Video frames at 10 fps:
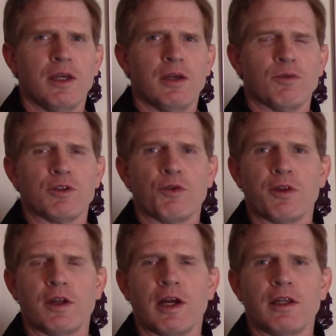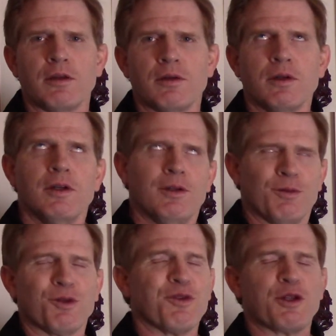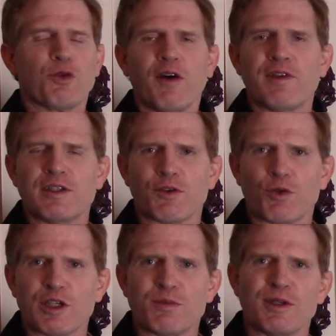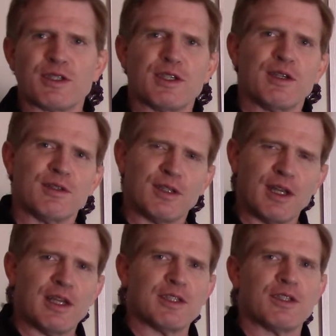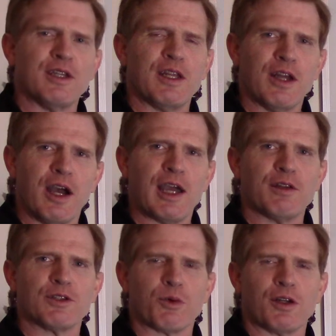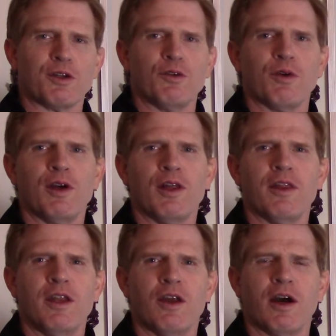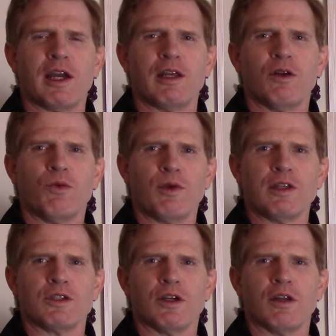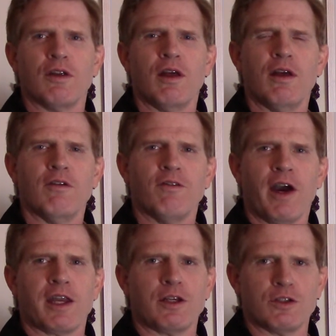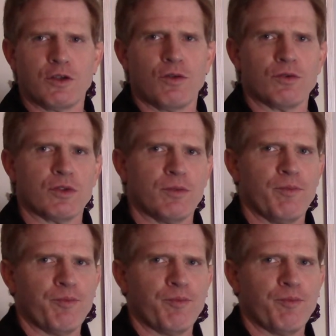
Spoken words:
We're doing the 12 days of Christmas. Today's day 9, so we're going to do the 9 Wing Chun fighting zones.